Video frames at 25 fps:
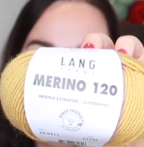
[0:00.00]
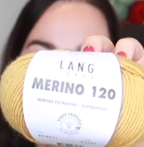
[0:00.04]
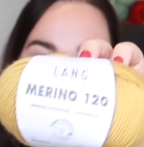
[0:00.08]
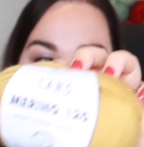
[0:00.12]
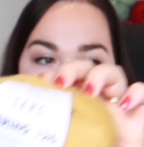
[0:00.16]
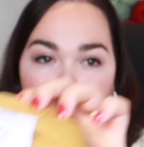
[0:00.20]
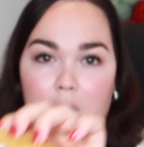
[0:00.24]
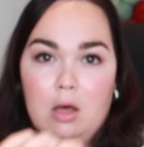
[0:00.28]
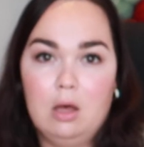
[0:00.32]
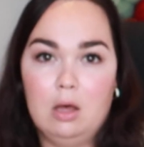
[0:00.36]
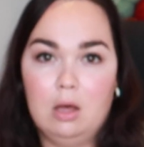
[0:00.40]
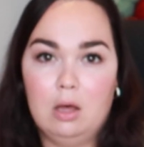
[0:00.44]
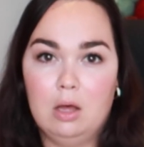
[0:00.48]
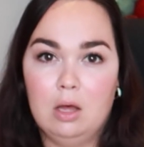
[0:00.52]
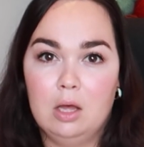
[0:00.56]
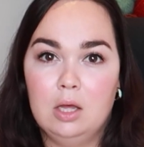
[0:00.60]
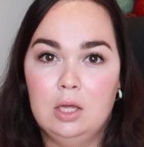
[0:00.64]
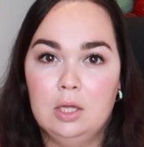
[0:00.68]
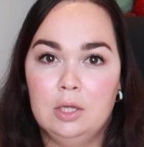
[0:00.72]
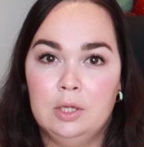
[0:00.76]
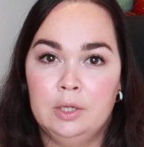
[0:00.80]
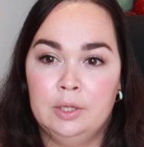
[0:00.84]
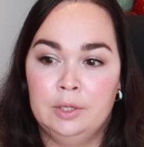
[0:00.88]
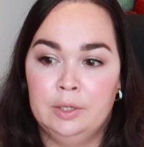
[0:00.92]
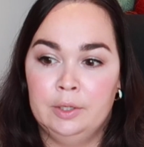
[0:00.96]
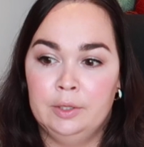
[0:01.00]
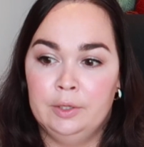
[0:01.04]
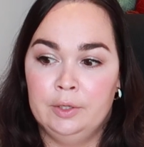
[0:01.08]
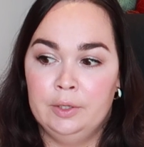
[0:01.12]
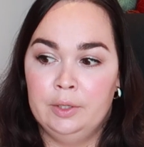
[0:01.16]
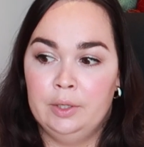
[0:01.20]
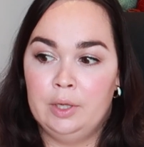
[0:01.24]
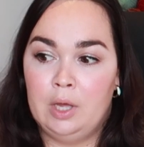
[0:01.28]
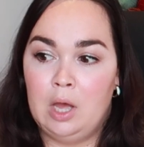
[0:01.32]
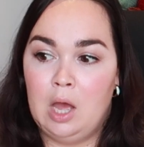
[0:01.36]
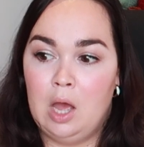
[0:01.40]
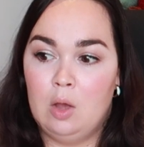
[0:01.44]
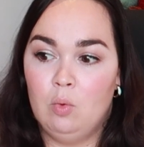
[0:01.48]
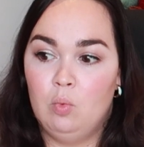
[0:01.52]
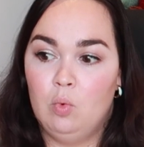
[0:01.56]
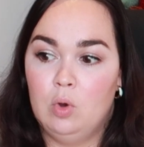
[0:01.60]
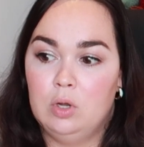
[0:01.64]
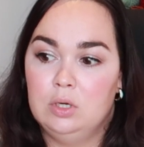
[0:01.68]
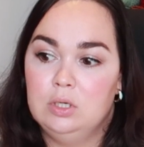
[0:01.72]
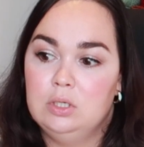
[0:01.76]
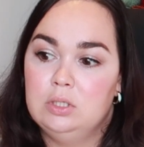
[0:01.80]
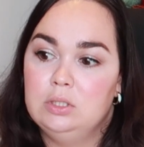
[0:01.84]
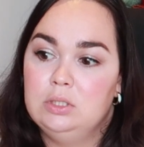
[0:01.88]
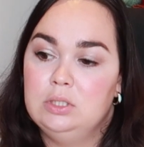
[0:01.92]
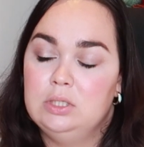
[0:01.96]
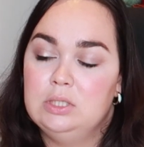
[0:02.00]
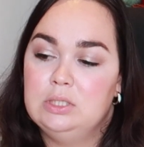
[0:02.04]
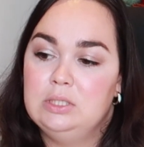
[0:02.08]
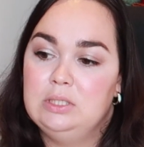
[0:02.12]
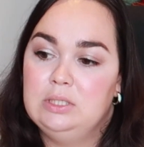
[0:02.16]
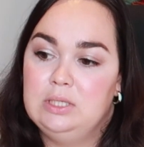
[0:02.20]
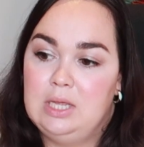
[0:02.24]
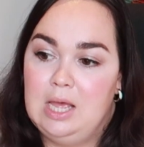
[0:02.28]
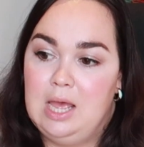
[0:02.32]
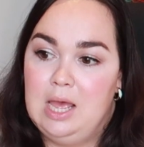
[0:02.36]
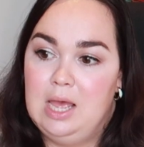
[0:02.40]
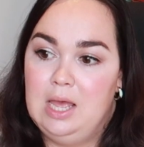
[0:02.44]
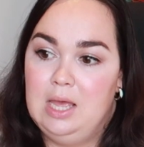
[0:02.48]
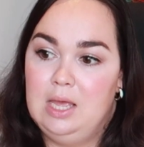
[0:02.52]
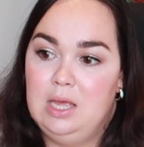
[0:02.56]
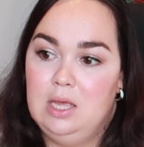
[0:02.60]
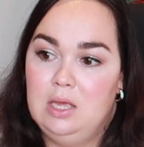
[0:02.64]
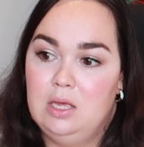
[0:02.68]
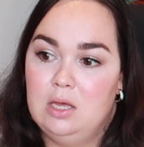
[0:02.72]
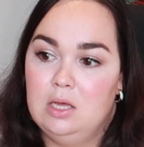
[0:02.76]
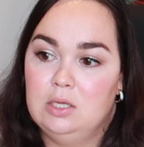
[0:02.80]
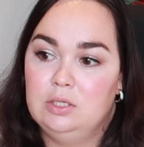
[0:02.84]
are, I want to say,